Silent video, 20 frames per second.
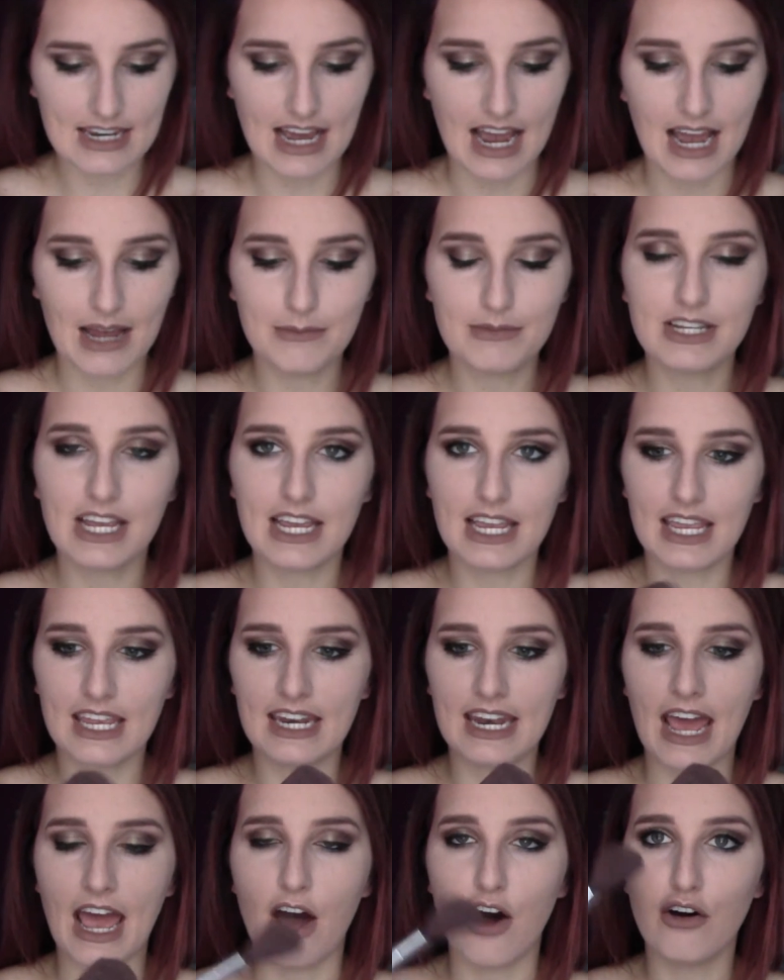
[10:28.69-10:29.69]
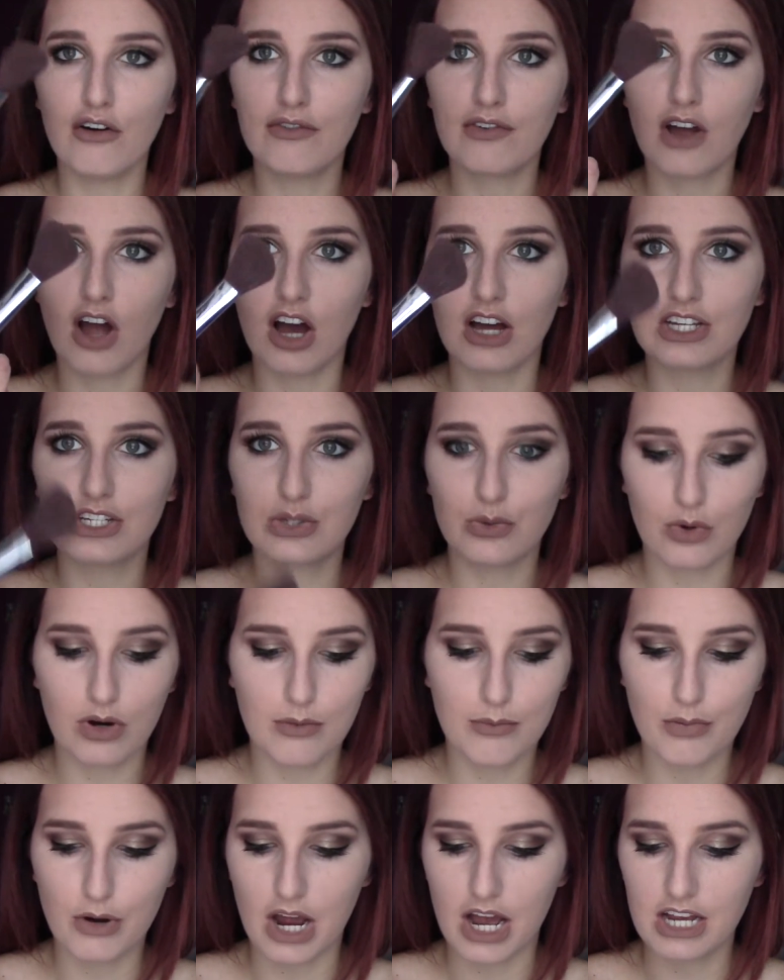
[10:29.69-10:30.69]
I'm taking the e.l.f. contour
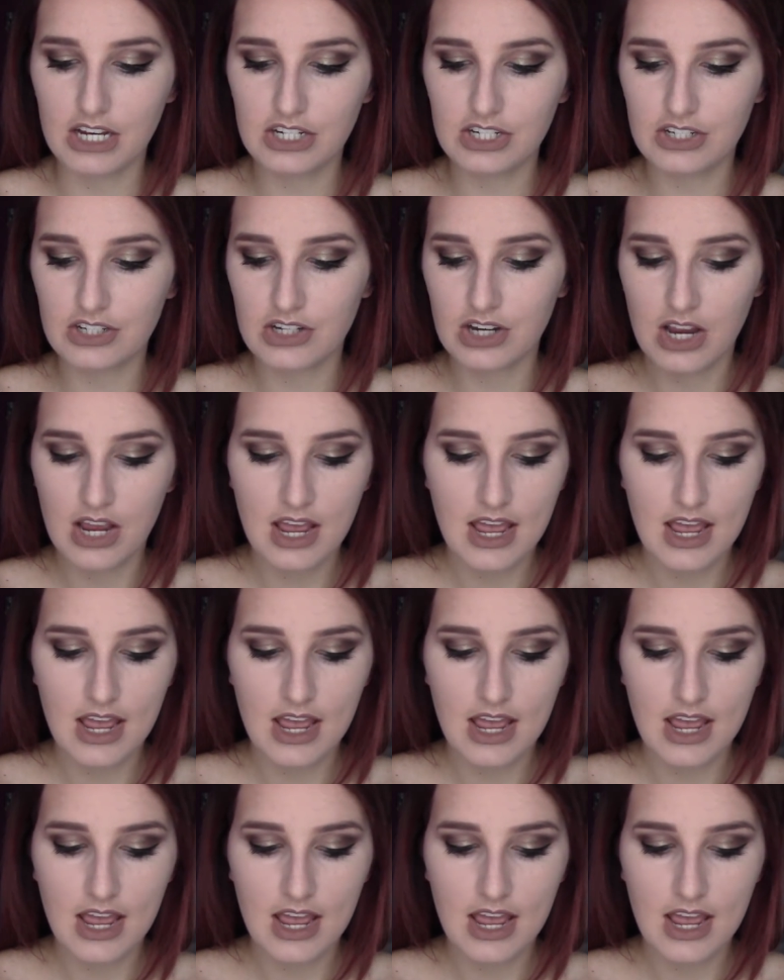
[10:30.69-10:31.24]
brush,